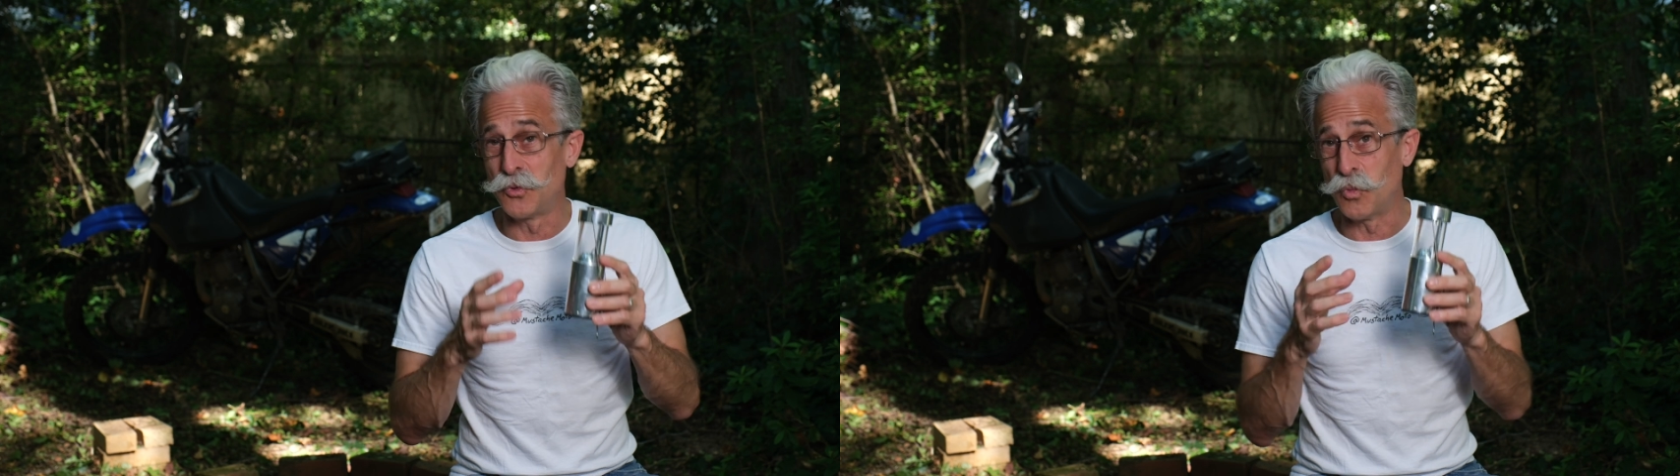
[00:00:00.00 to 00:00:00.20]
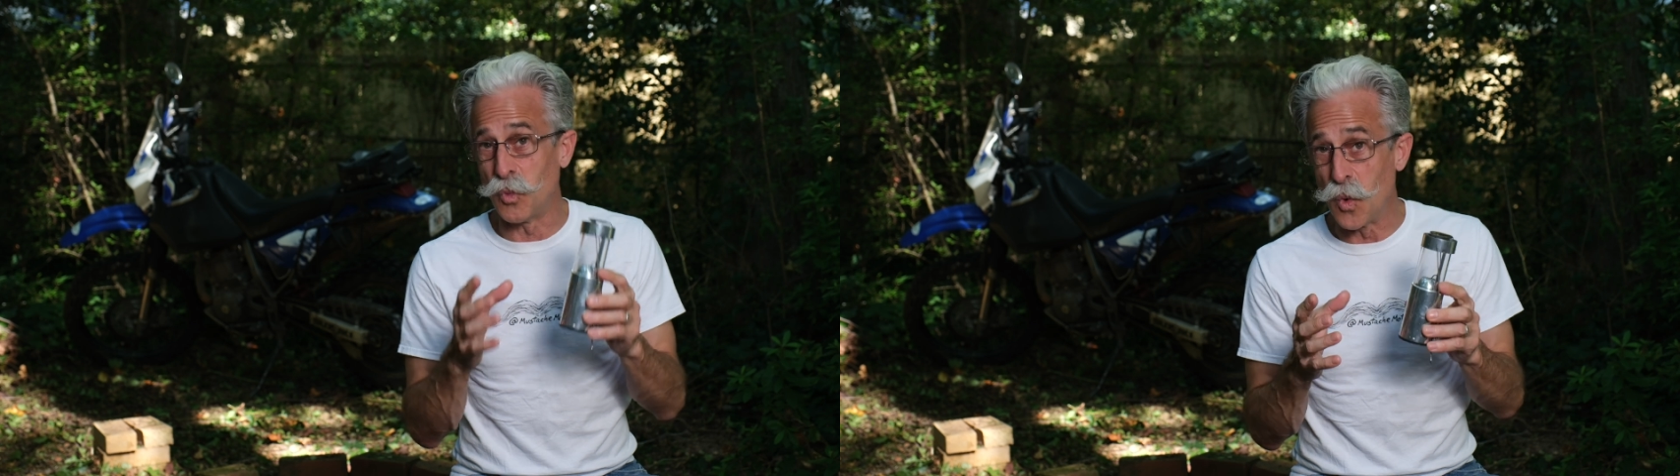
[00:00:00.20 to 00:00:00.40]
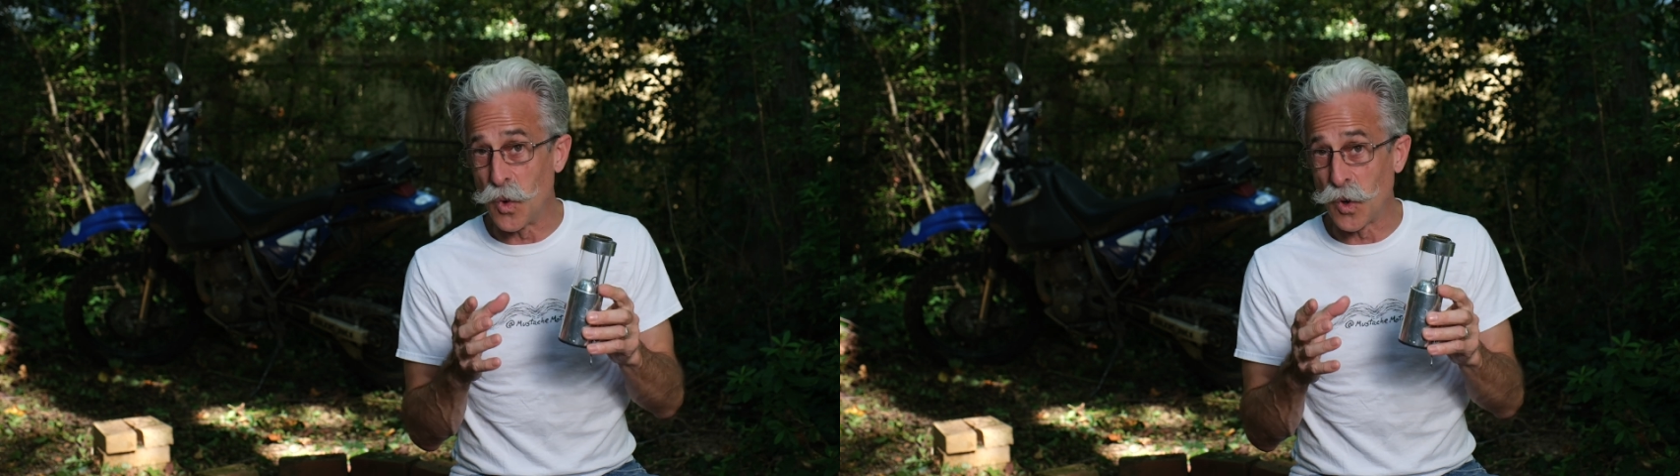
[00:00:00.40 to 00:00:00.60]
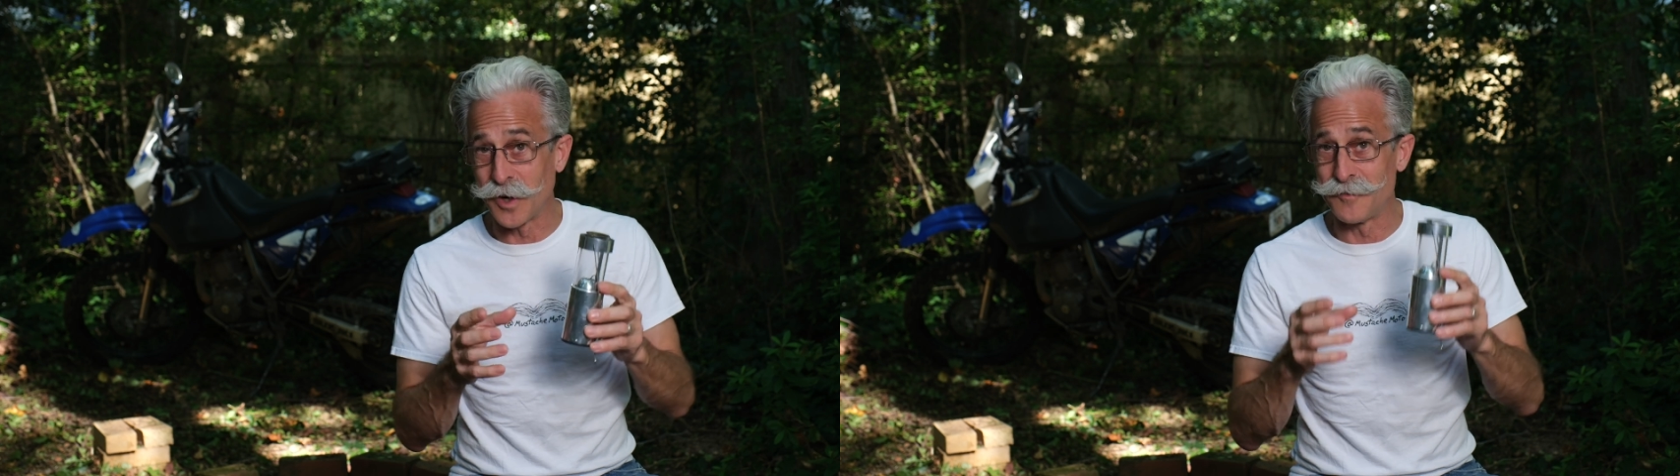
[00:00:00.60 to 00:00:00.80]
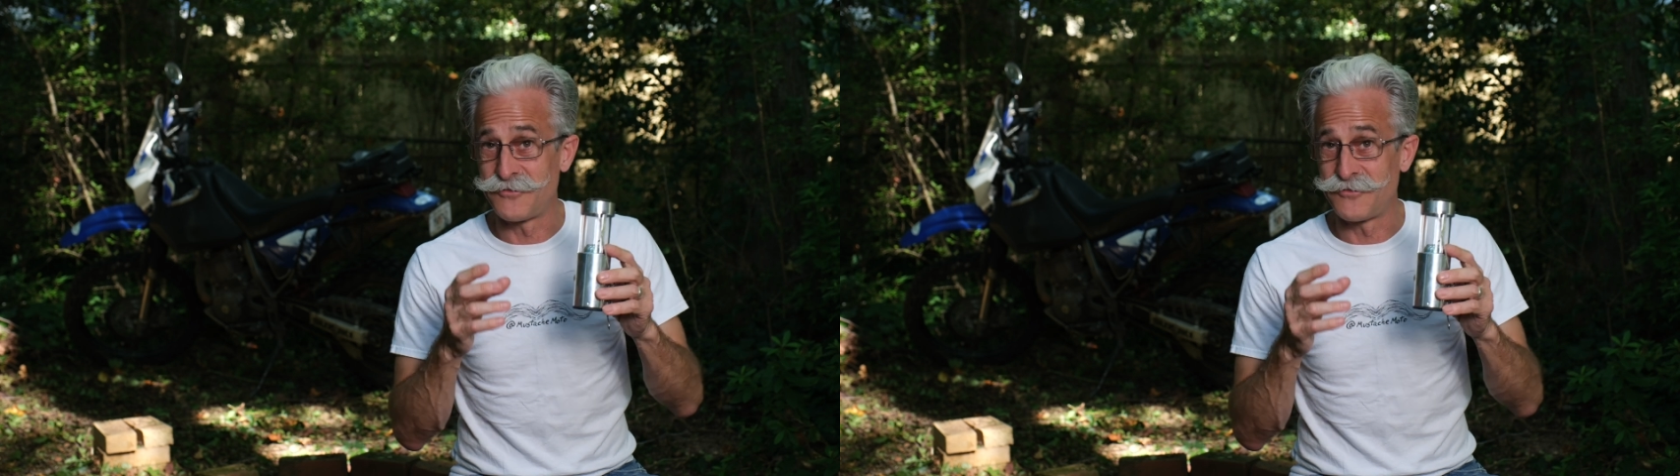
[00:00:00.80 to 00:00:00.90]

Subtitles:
warm,